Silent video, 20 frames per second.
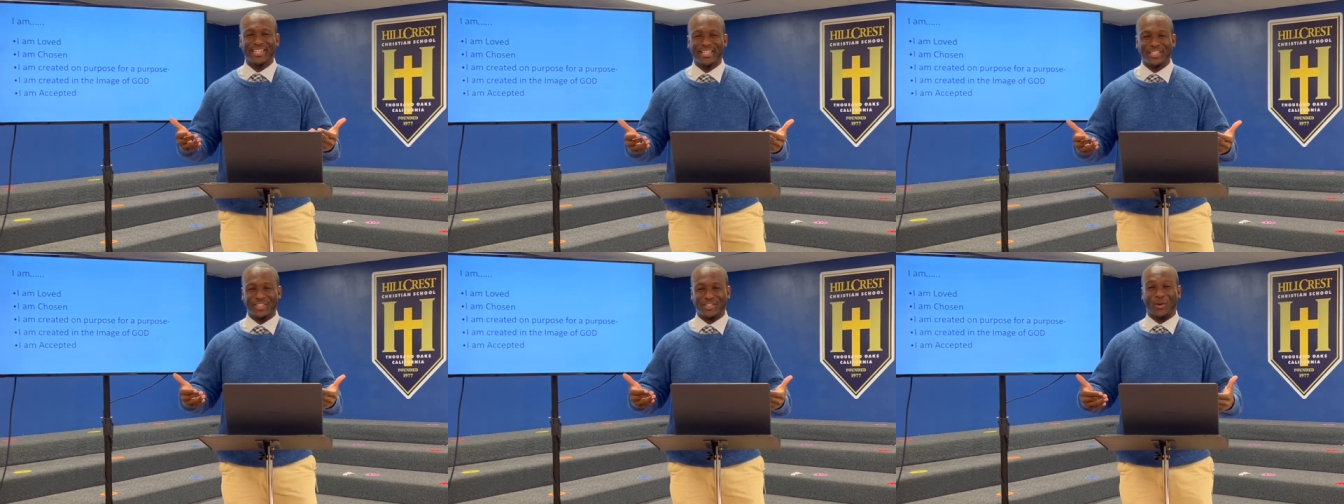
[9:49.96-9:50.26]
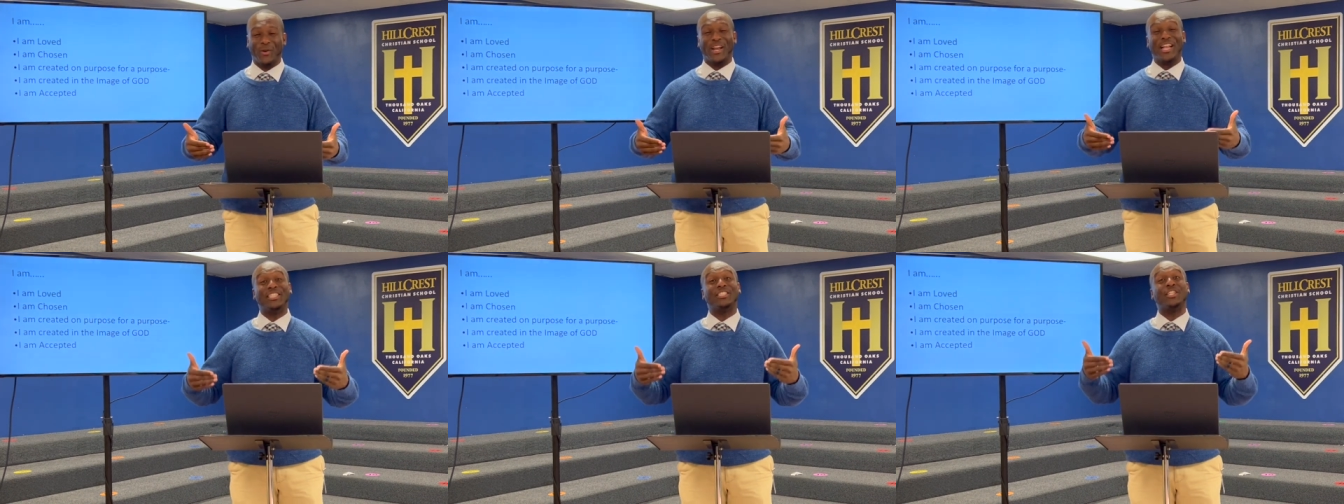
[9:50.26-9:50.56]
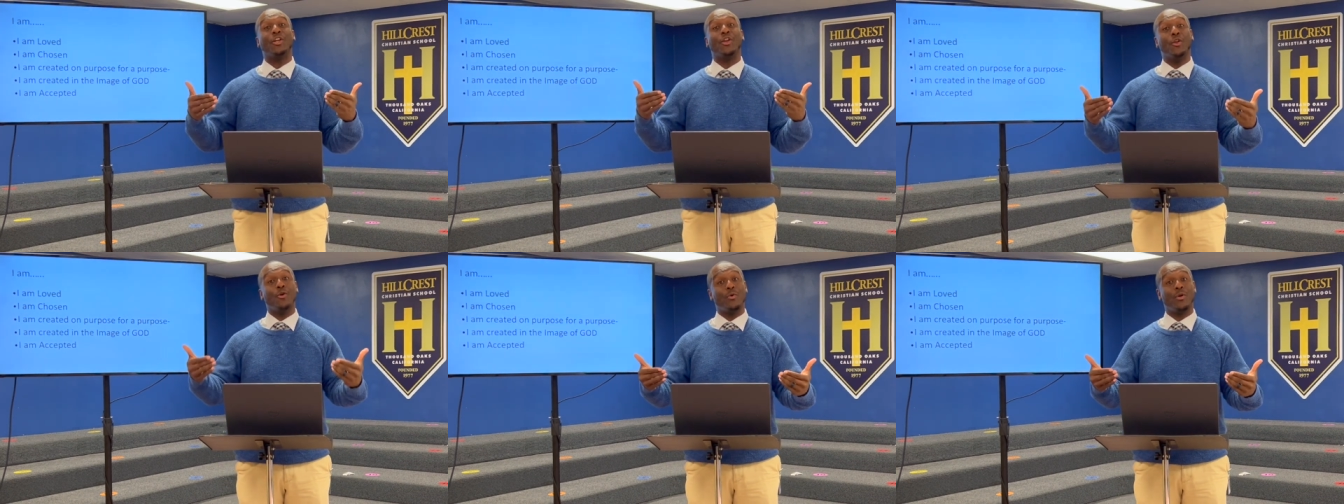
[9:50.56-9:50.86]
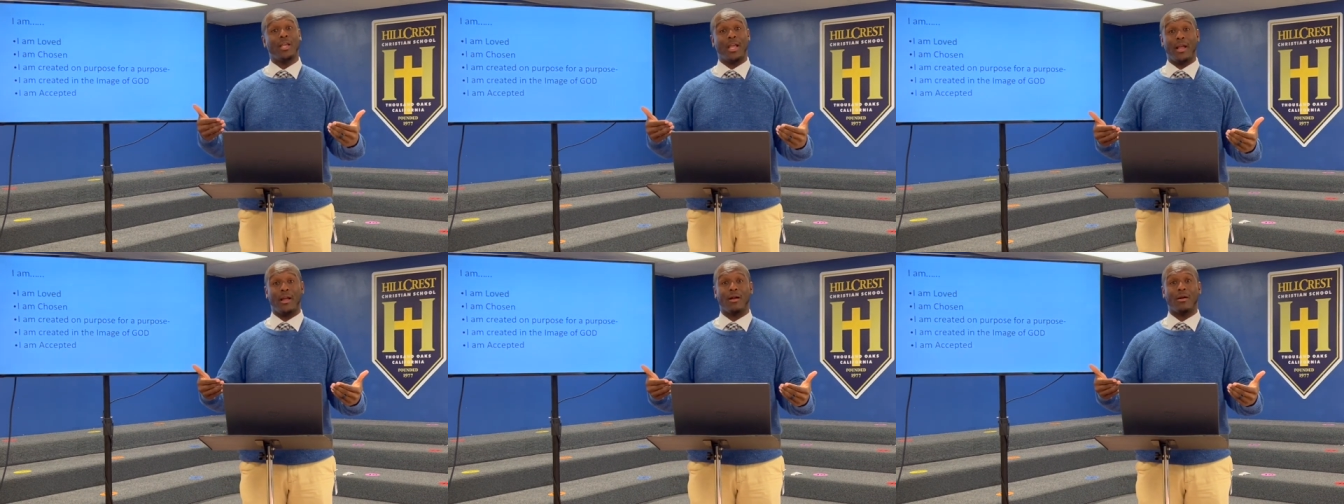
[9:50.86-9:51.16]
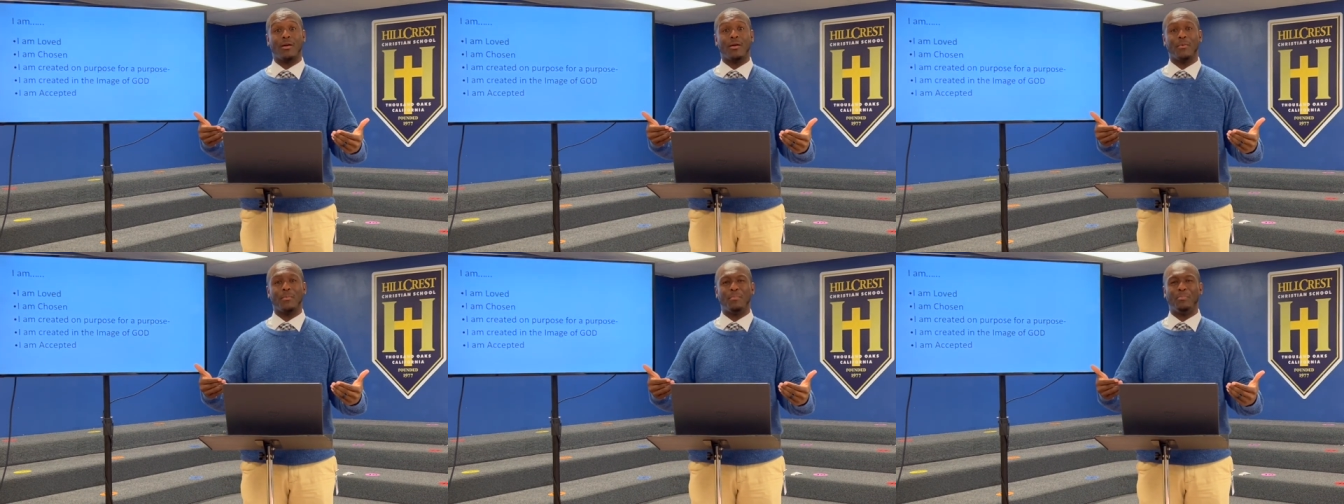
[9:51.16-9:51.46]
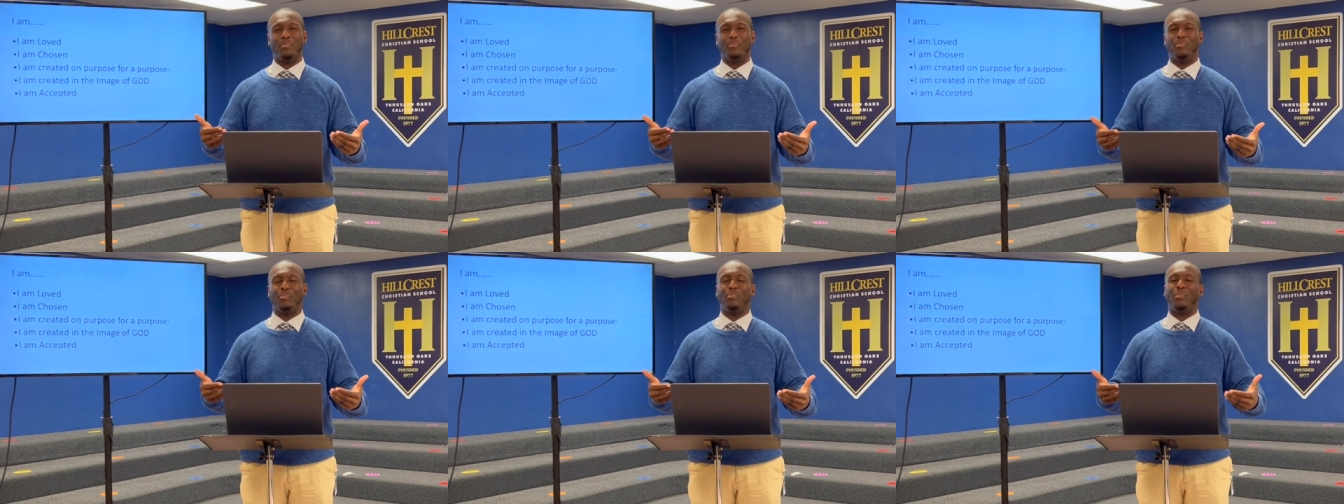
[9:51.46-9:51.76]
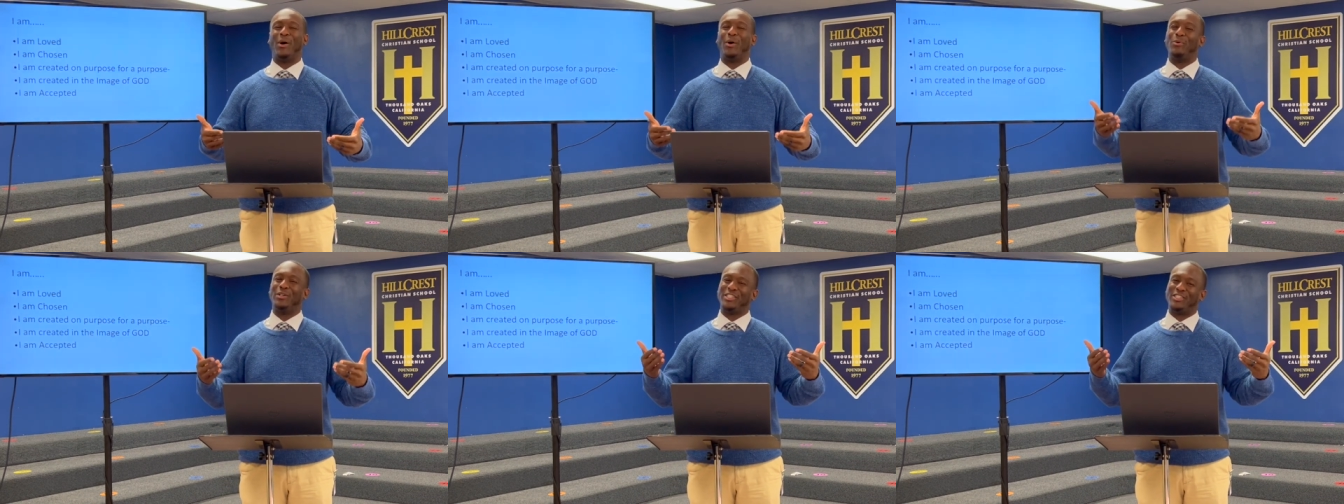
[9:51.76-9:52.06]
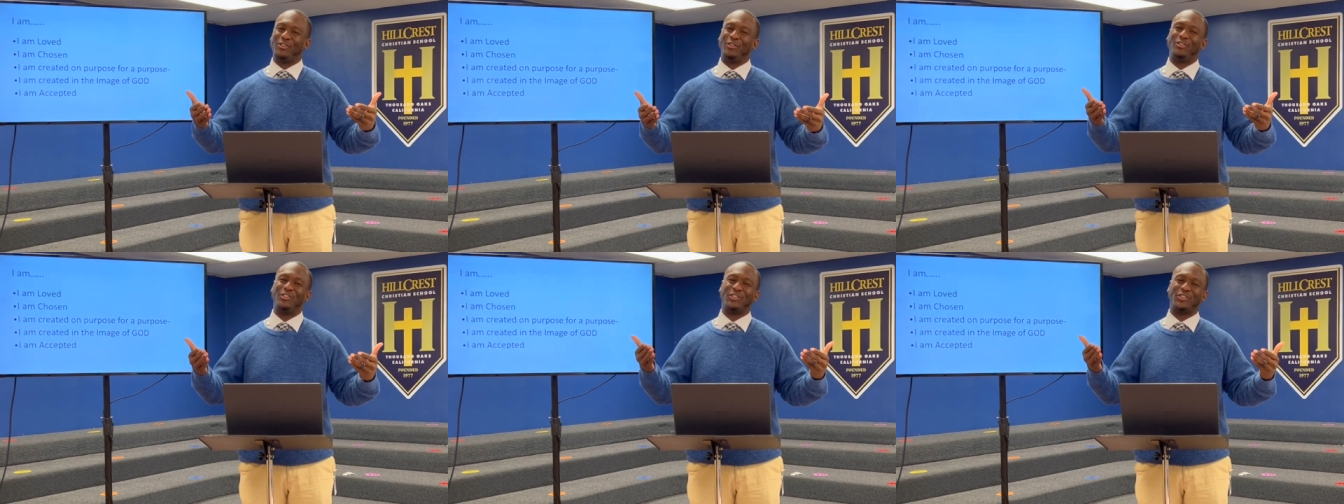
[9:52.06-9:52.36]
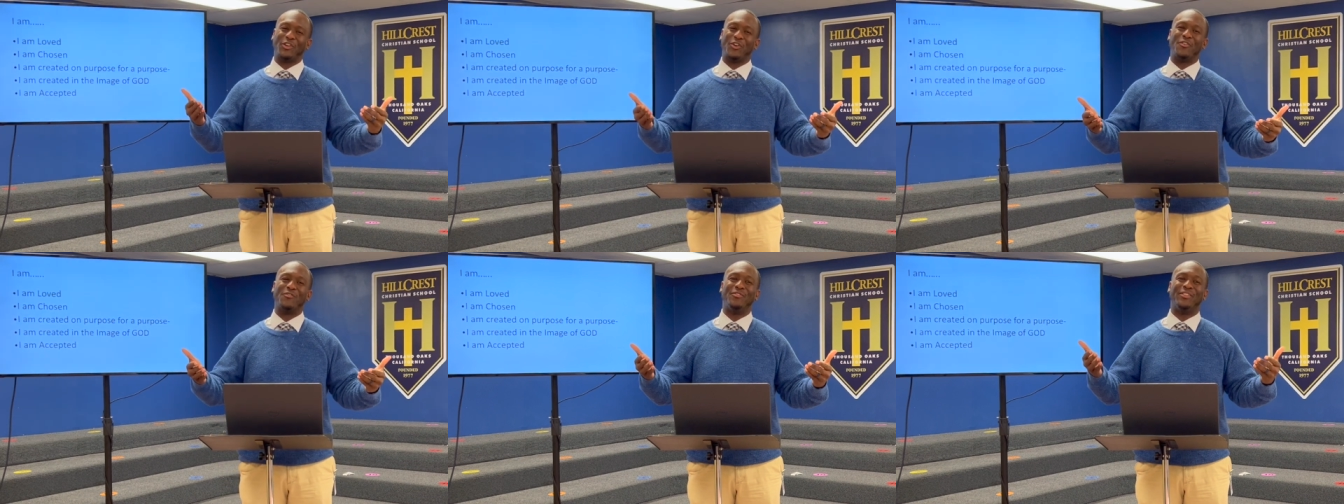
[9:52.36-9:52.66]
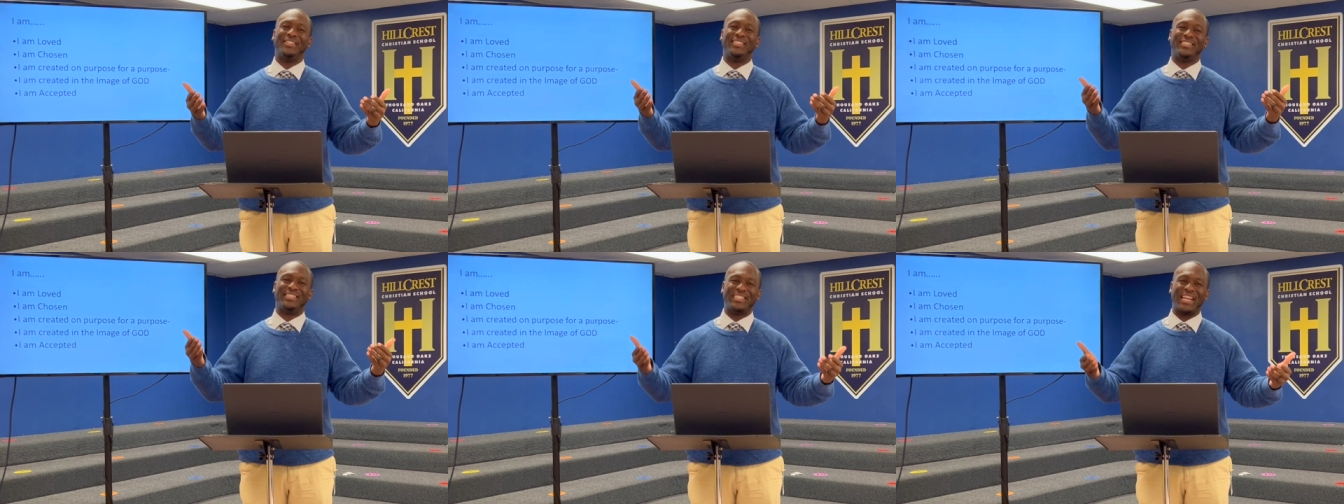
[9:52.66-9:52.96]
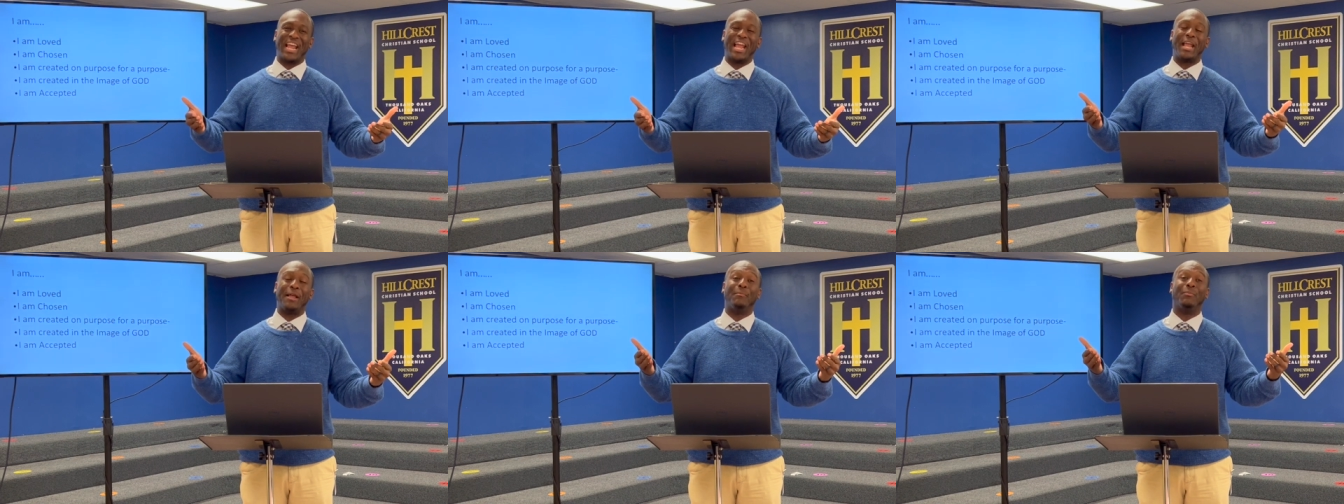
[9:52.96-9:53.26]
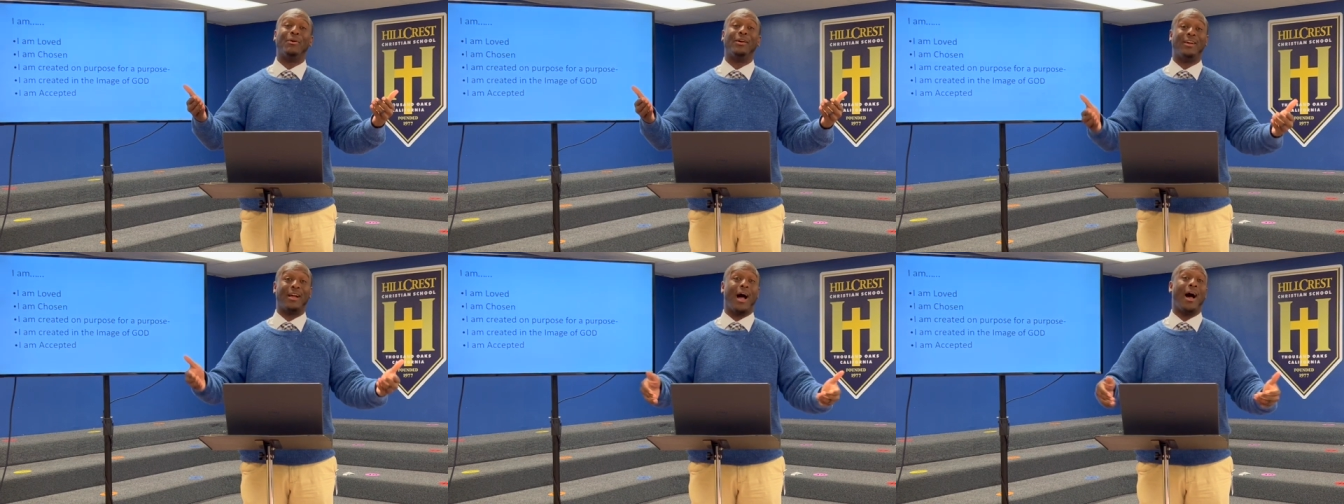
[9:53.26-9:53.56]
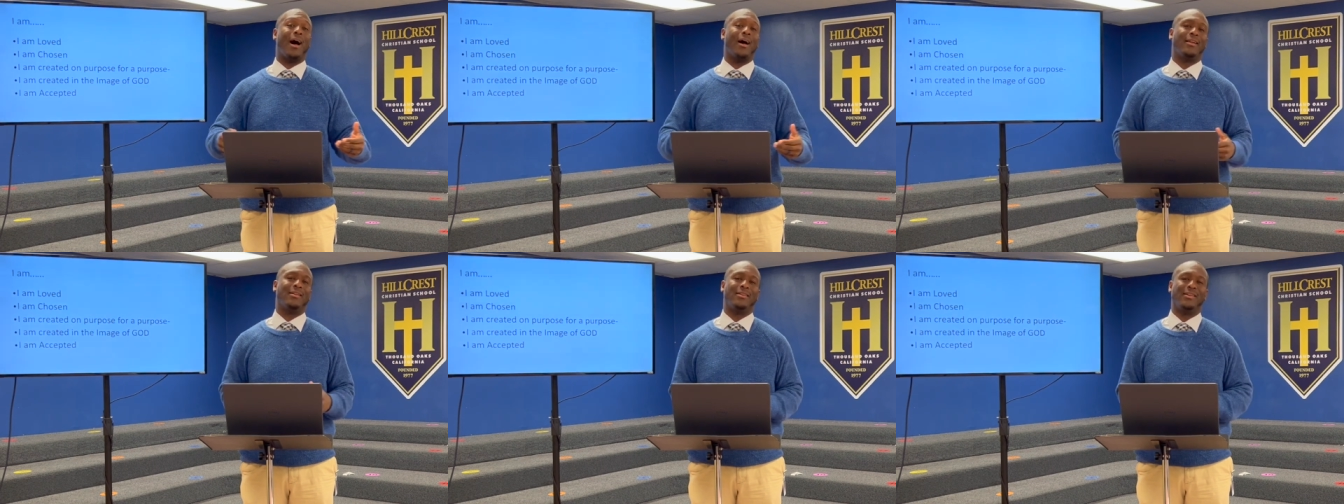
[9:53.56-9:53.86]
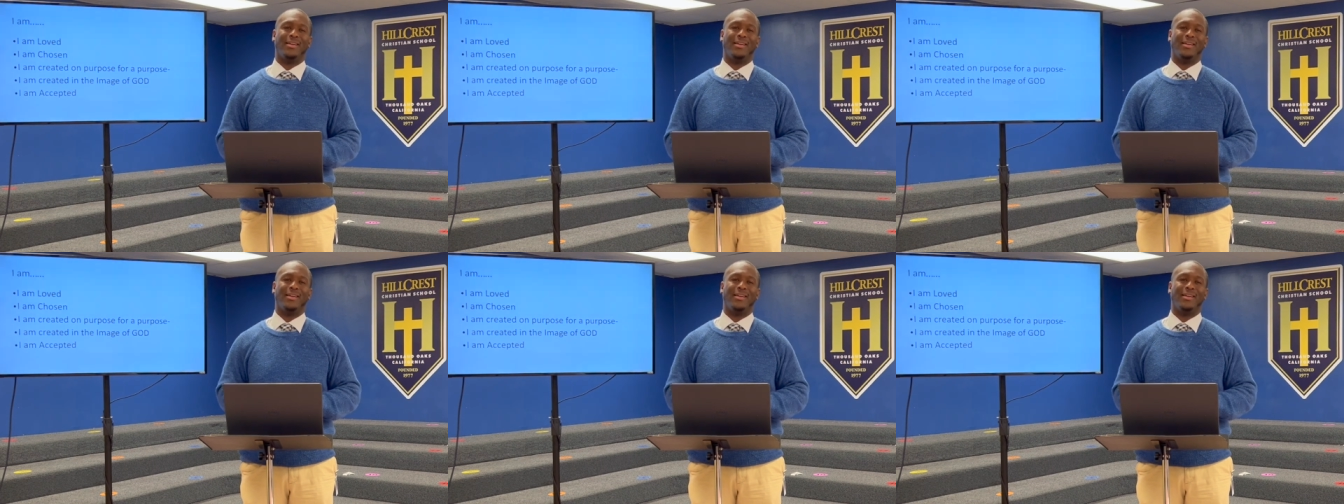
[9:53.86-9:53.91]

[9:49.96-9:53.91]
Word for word: So it is a new year, but we still serve the same God.